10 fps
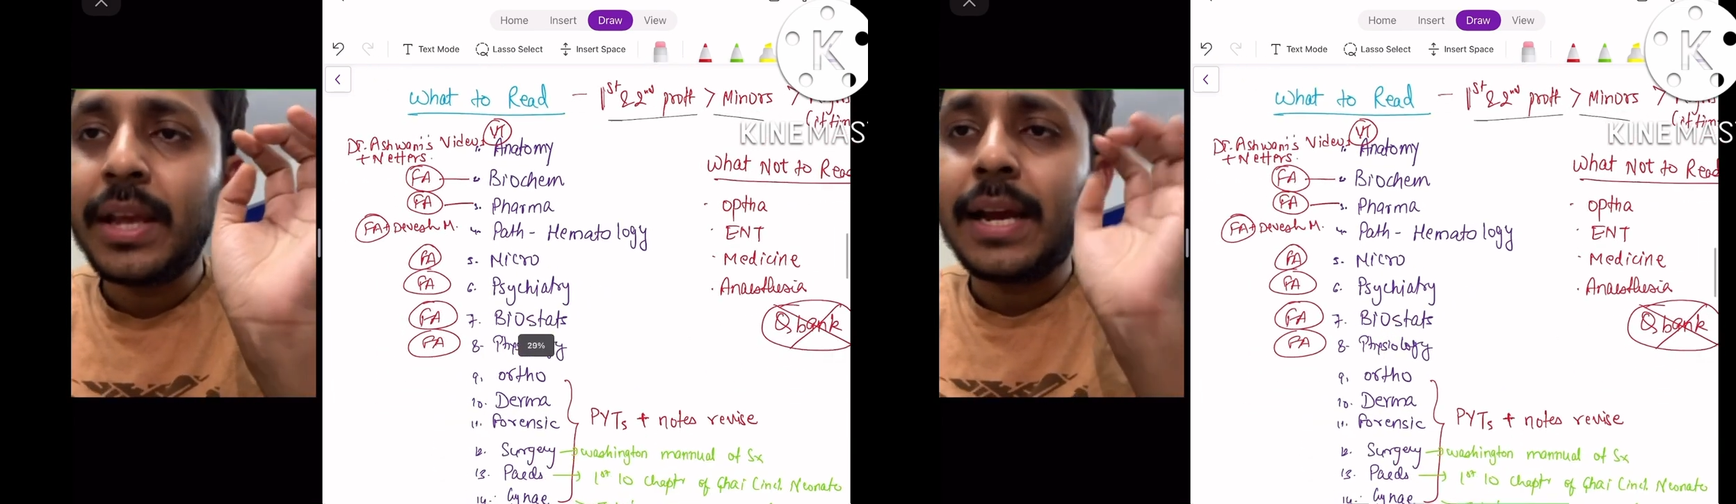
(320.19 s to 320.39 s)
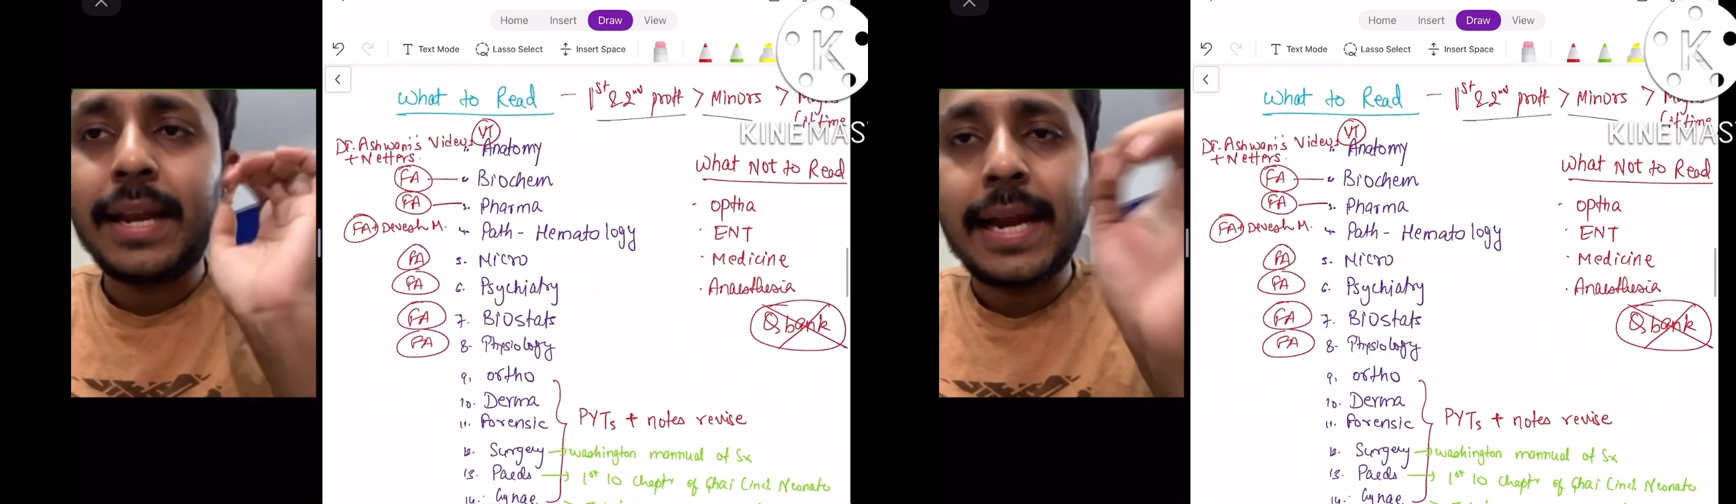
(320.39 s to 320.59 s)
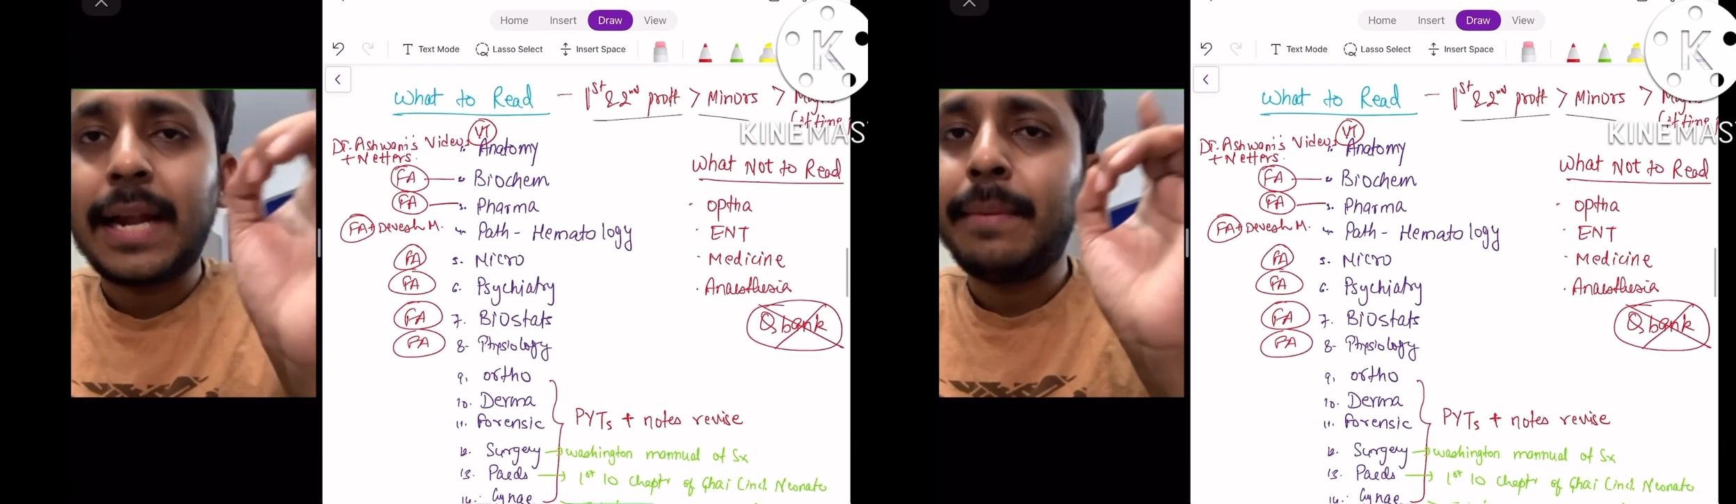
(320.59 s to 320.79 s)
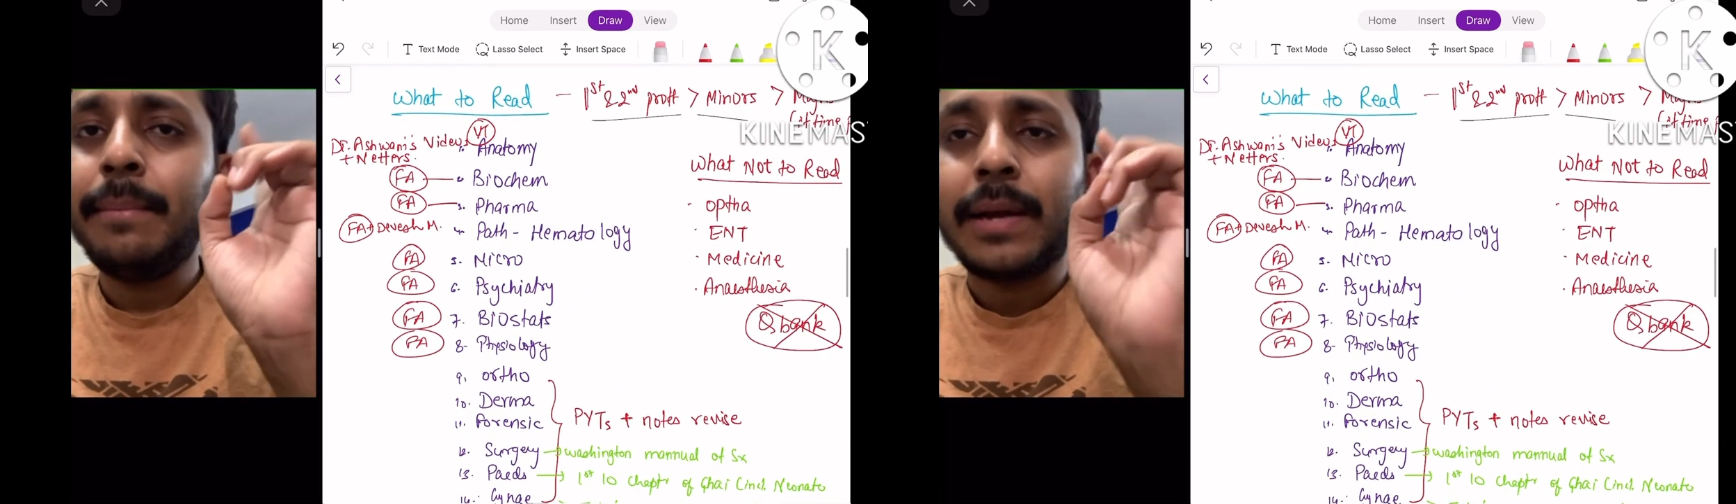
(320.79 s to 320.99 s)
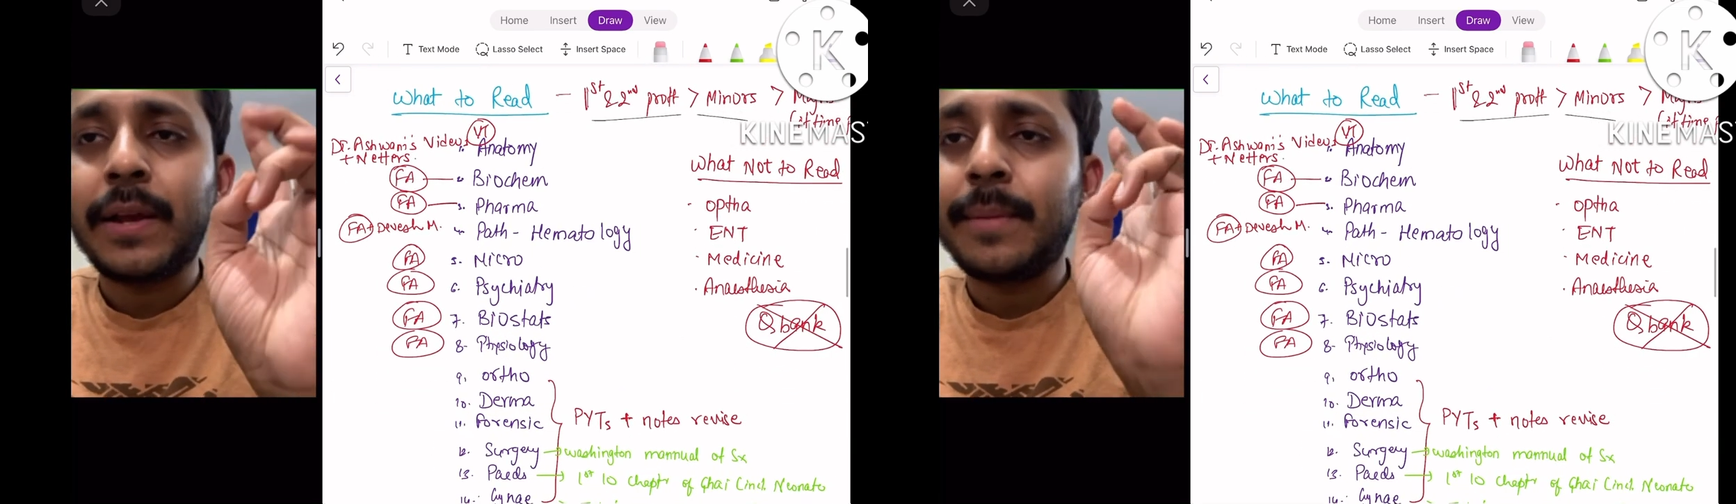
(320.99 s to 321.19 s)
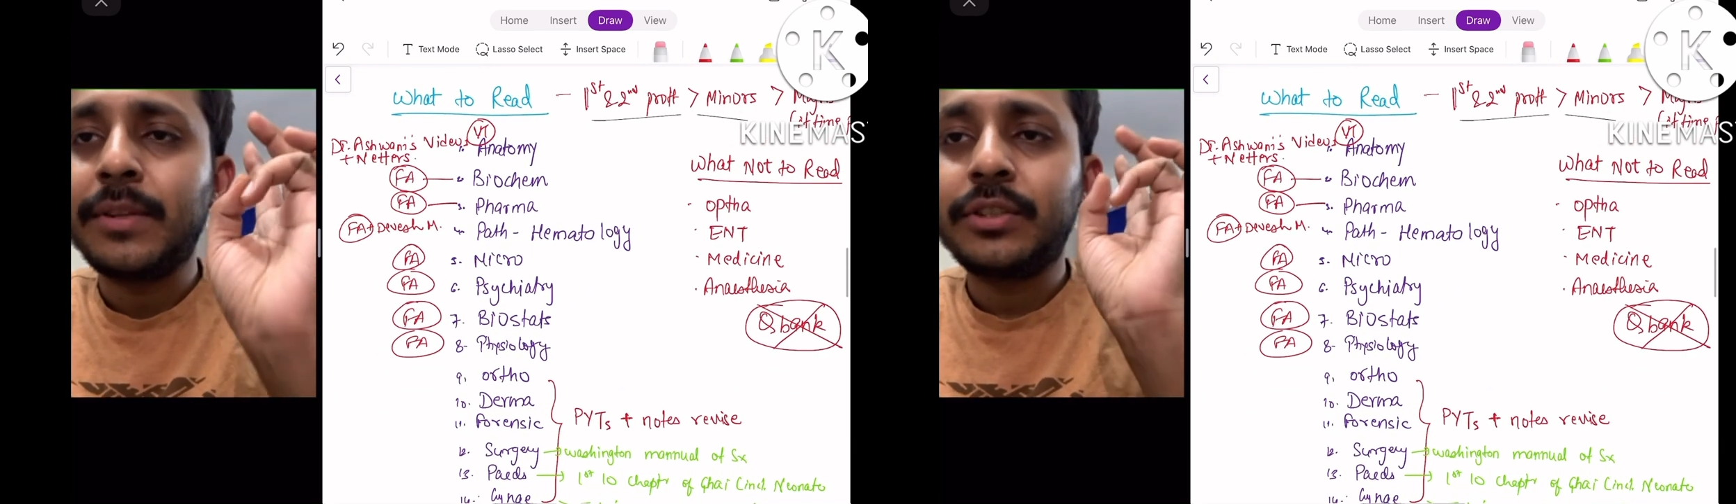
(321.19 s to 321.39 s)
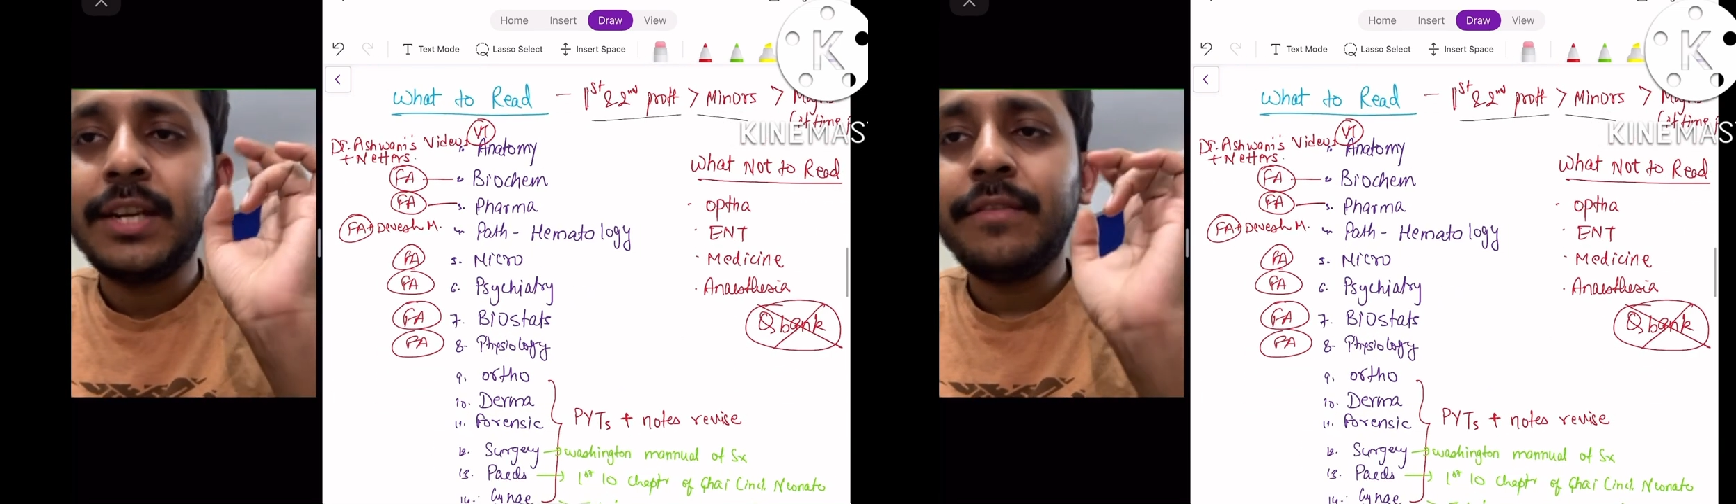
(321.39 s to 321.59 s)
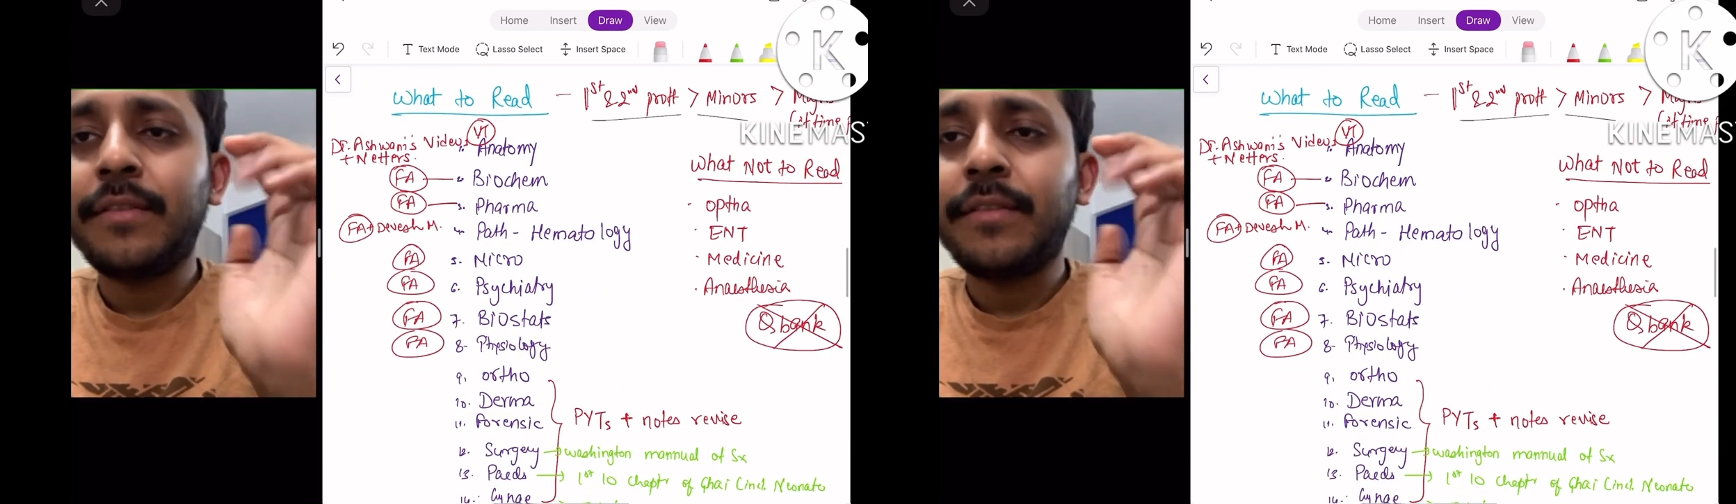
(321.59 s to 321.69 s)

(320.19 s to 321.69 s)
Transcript: anatomy, biochemistry,